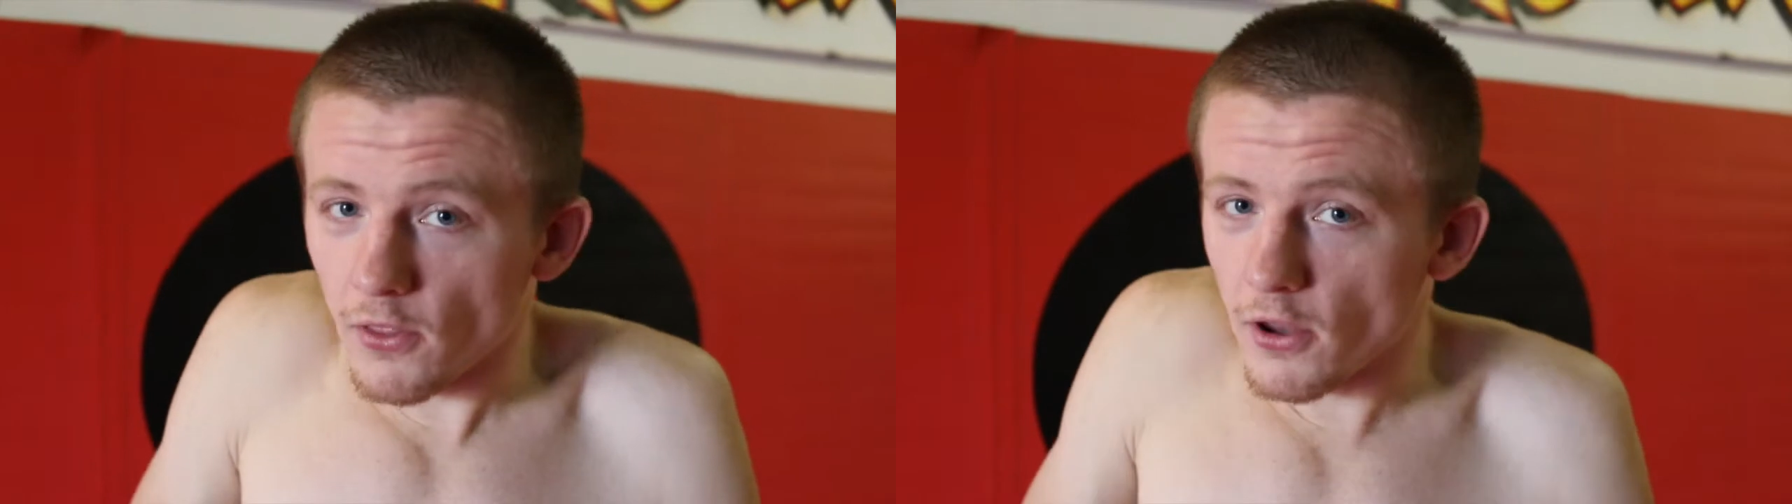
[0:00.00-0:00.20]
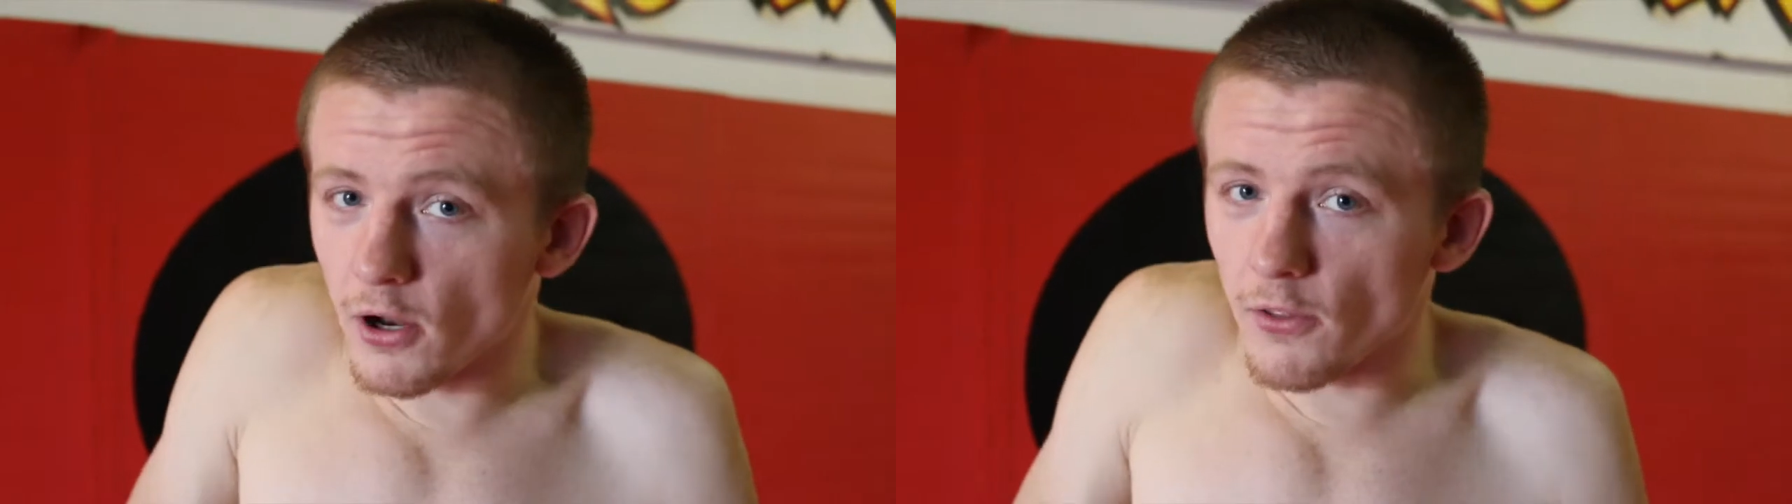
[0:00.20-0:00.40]

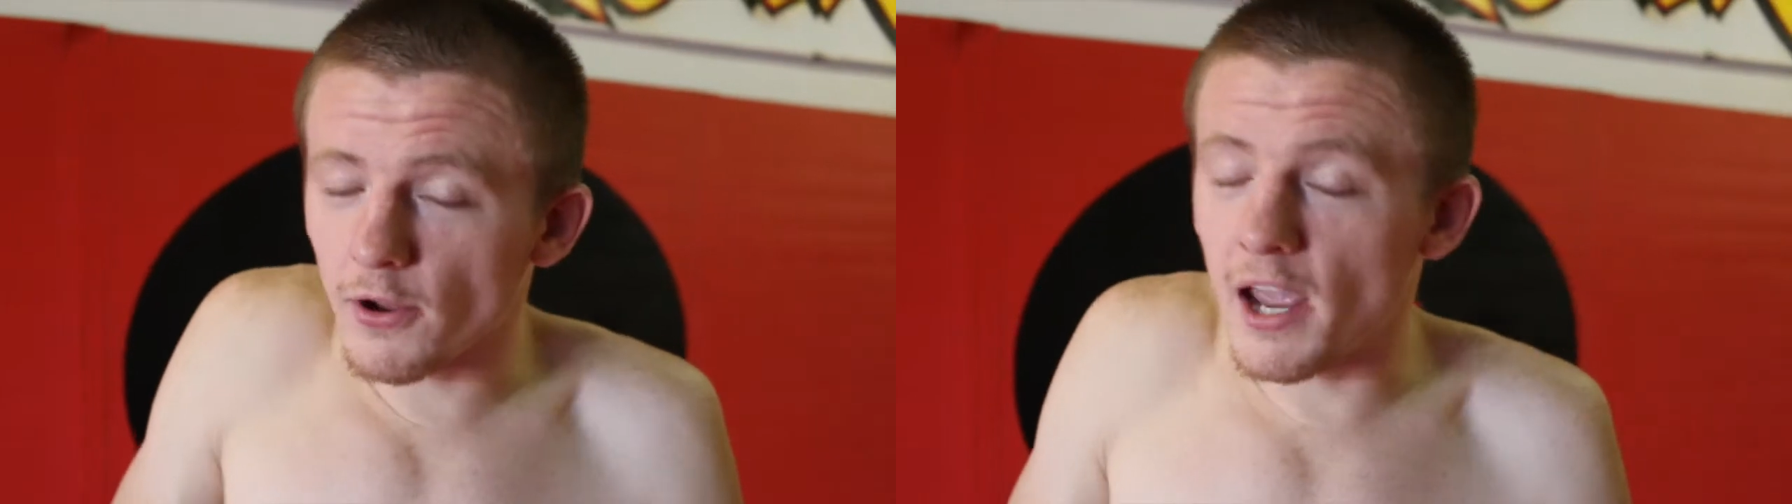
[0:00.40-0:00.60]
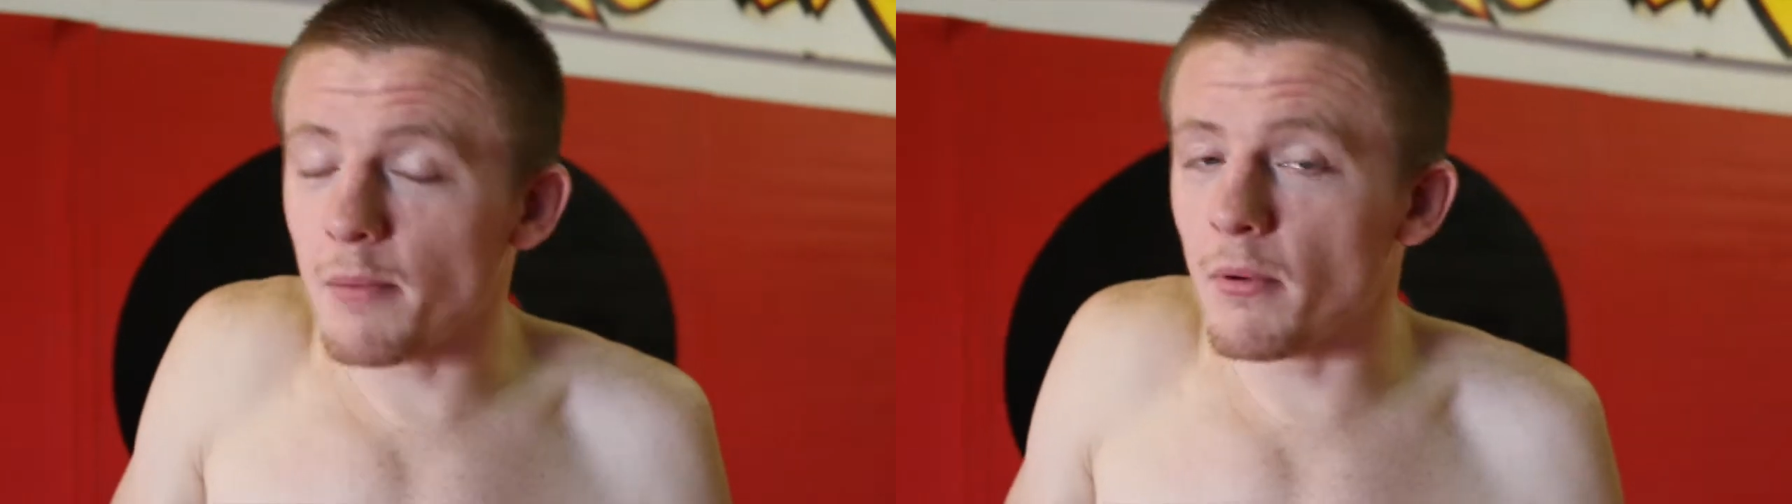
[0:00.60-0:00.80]
you know,
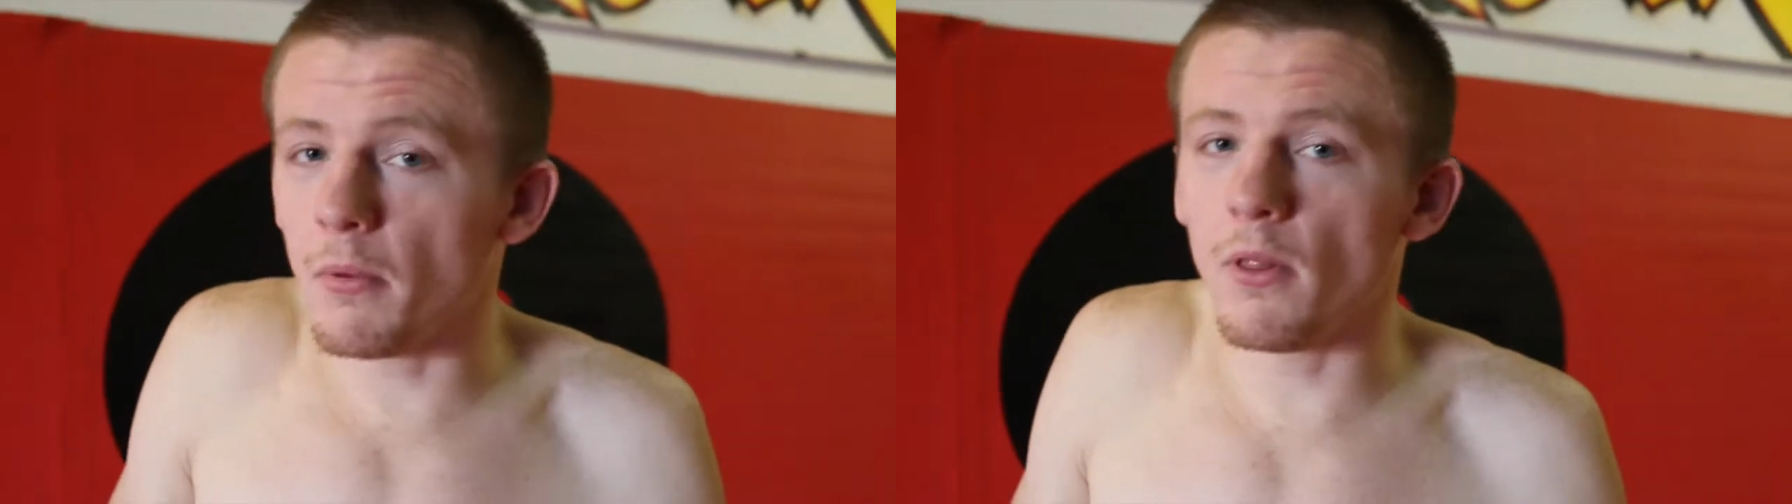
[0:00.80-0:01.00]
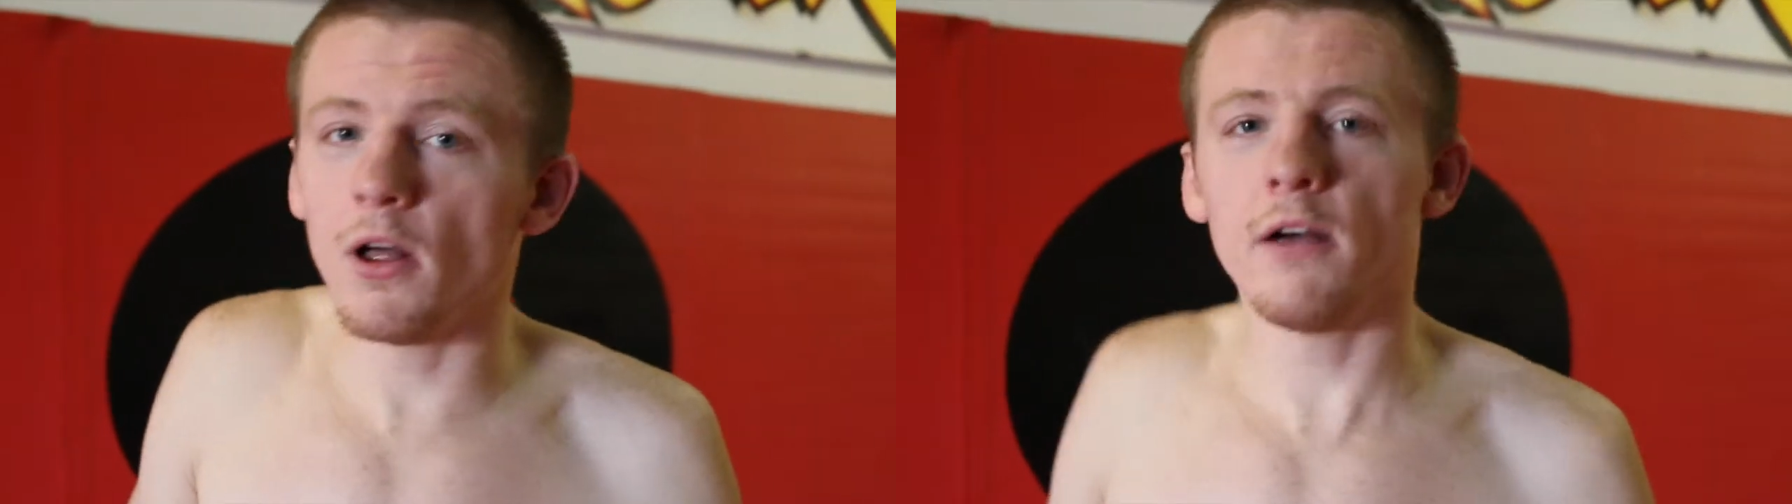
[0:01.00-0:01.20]
they're
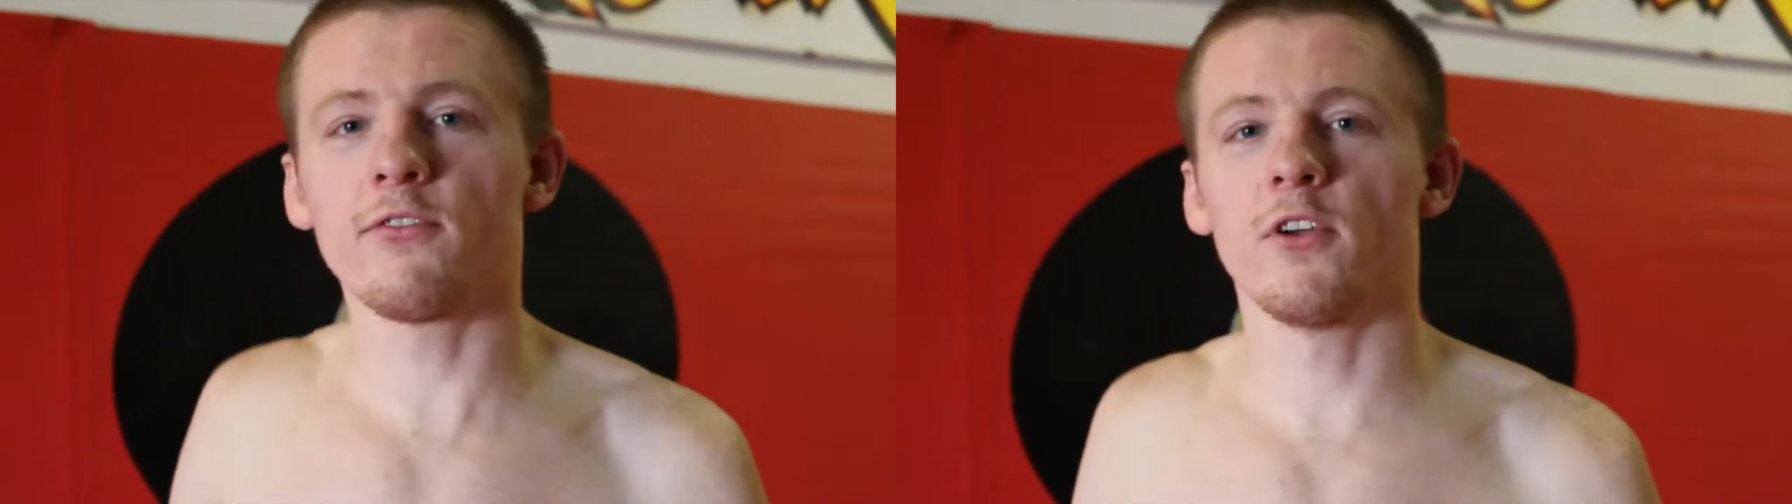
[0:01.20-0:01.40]
capable of.